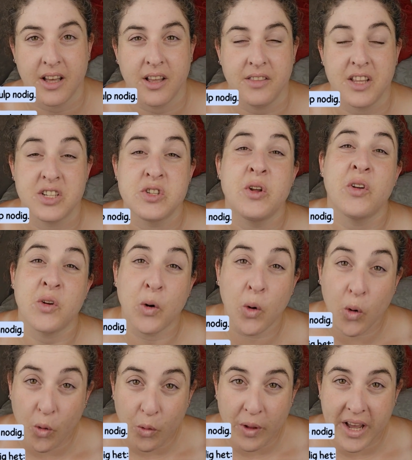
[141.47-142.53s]
There's not
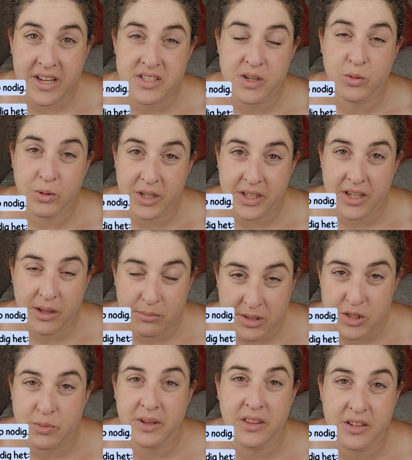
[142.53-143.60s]
always a word in
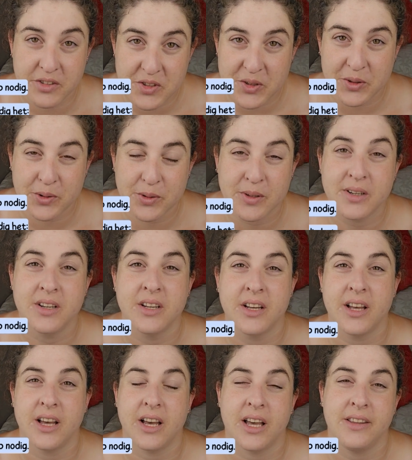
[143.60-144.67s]
between the two.
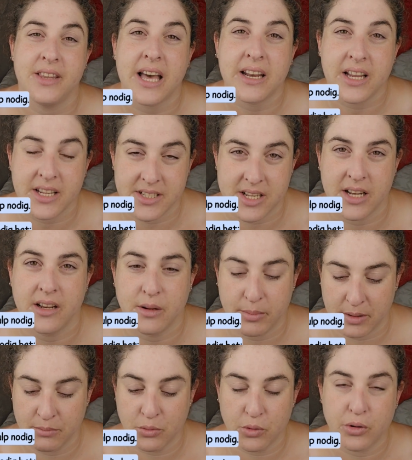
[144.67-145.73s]
And that is a little bit
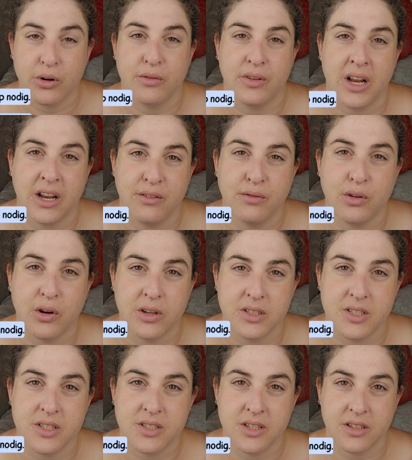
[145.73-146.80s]
more of an
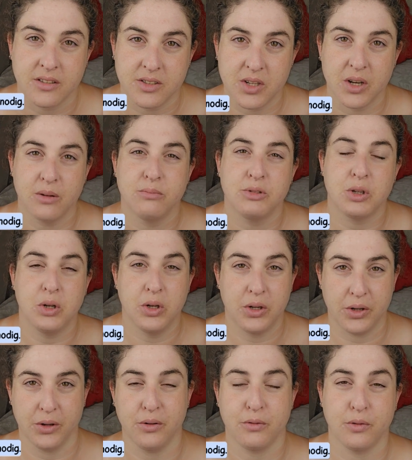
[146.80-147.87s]
advanced term to
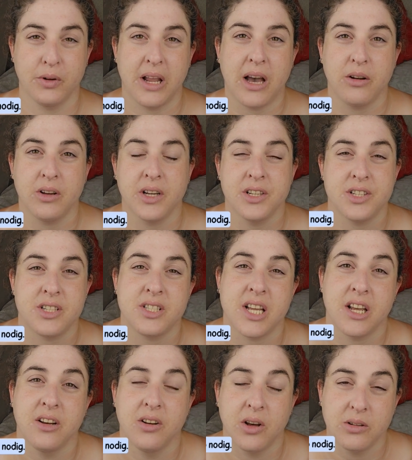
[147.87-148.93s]
learn. For now, you can just take
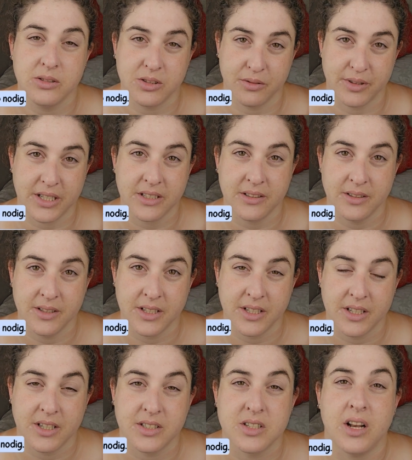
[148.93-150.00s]
note of it.
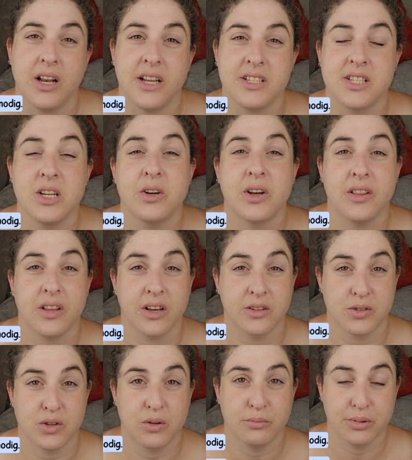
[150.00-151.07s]
So let's look at the
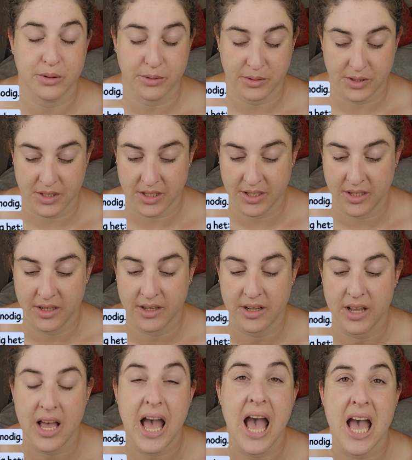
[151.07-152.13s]
examples.
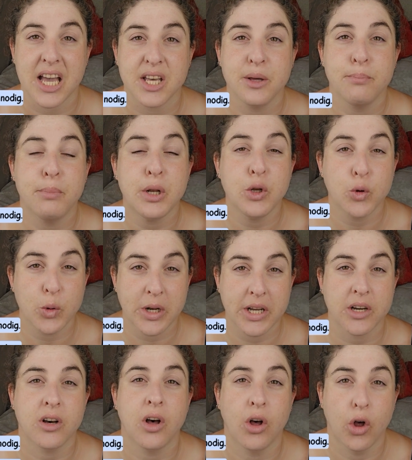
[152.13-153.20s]
Ek benodig
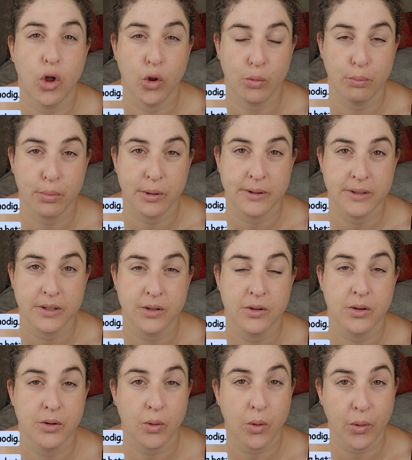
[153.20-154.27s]
hulp.
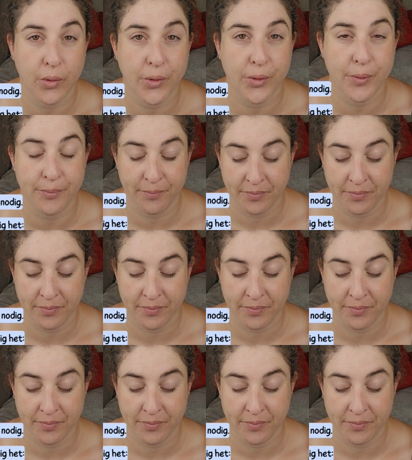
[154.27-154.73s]
Or,